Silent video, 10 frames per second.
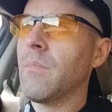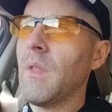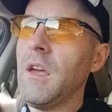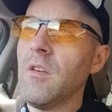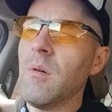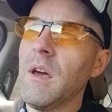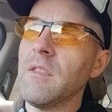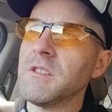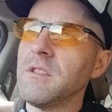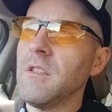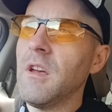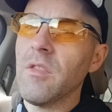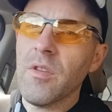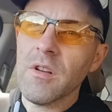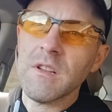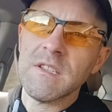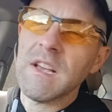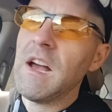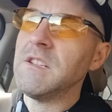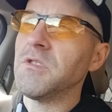either way, the
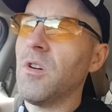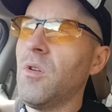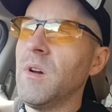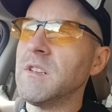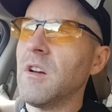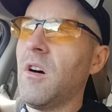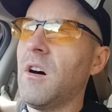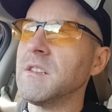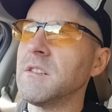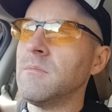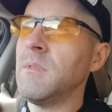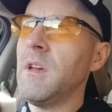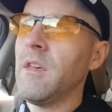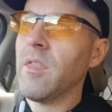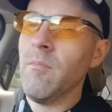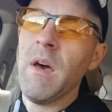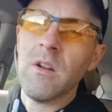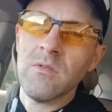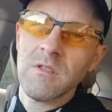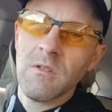designs are always awesome. The
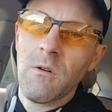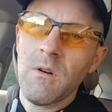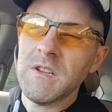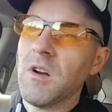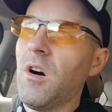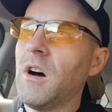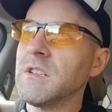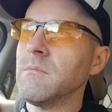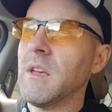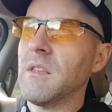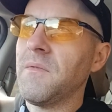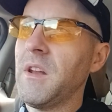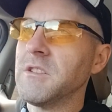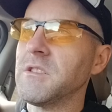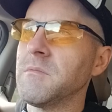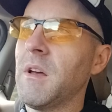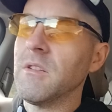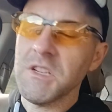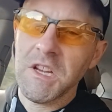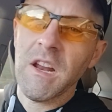medals are always awesome, like the finisher's medal,
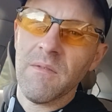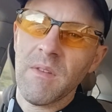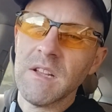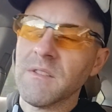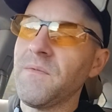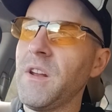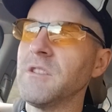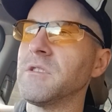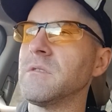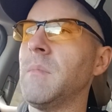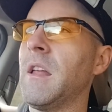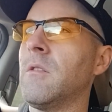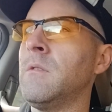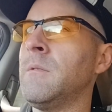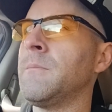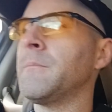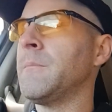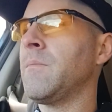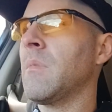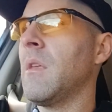because you get it's a finisher's medal,
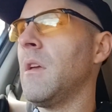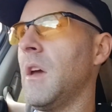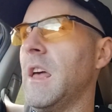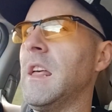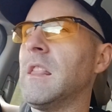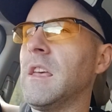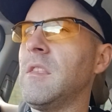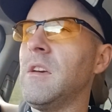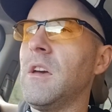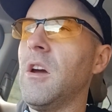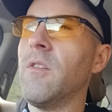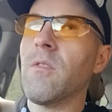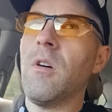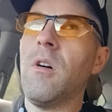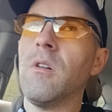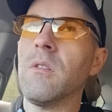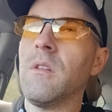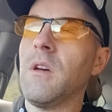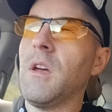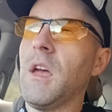and then like the overall
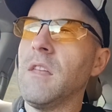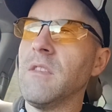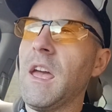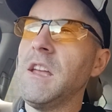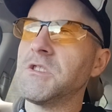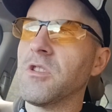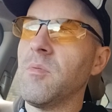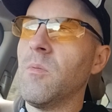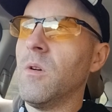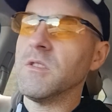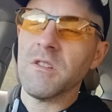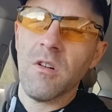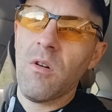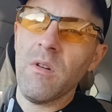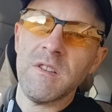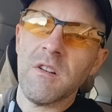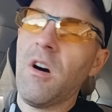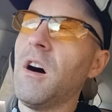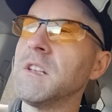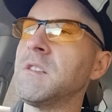and the age group awards are always
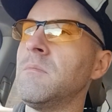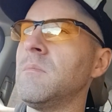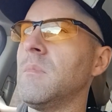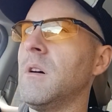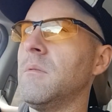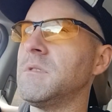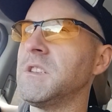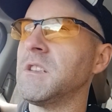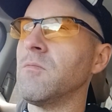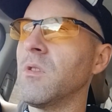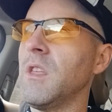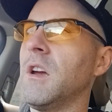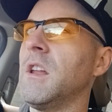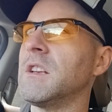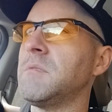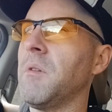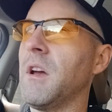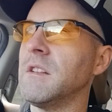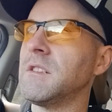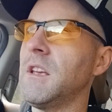awesome. Just a really good
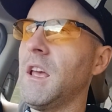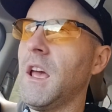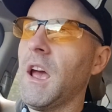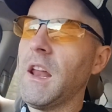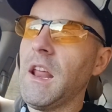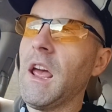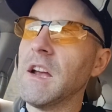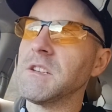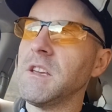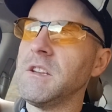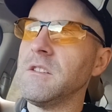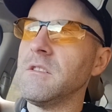experience, and they actually,